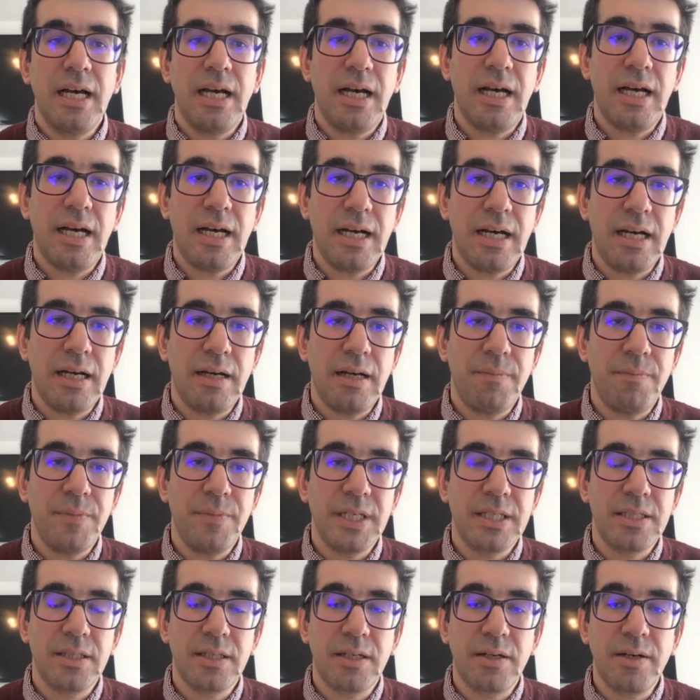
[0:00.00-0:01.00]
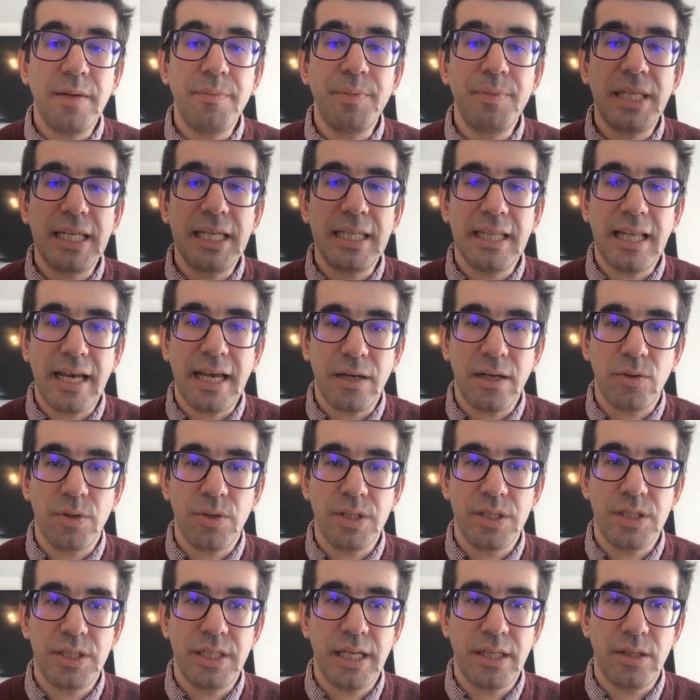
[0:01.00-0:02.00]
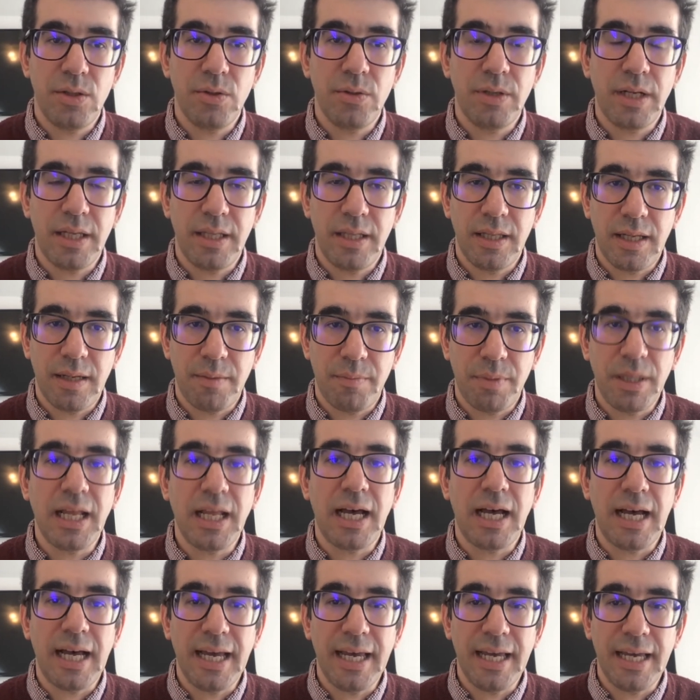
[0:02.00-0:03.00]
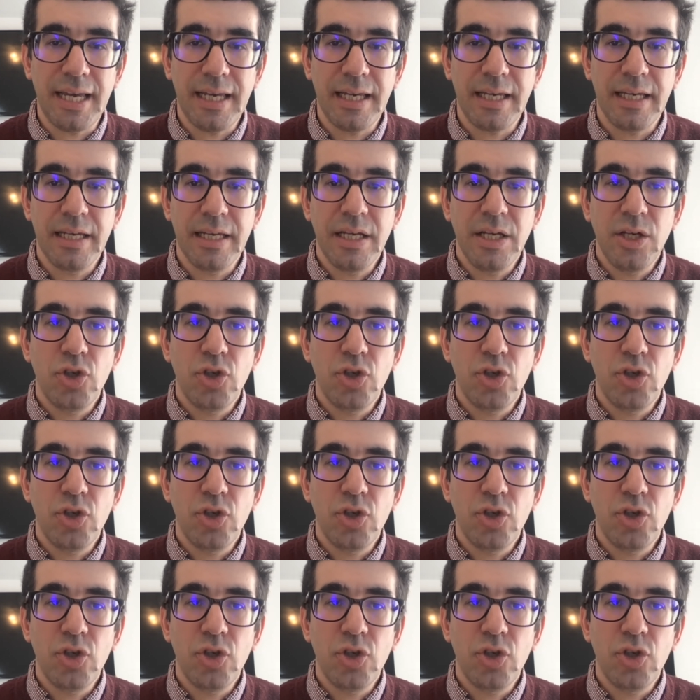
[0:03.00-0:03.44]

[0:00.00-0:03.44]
um, scripting language that you can apply.